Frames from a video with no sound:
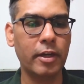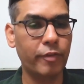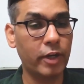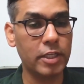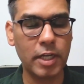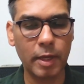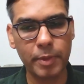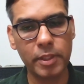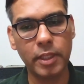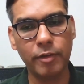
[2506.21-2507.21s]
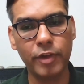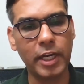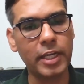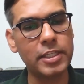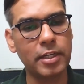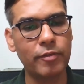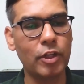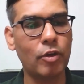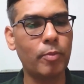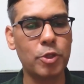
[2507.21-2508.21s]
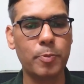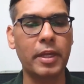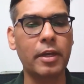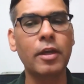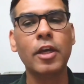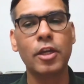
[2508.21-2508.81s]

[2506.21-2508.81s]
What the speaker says: If it doesn't happen, then we can exit without much pain.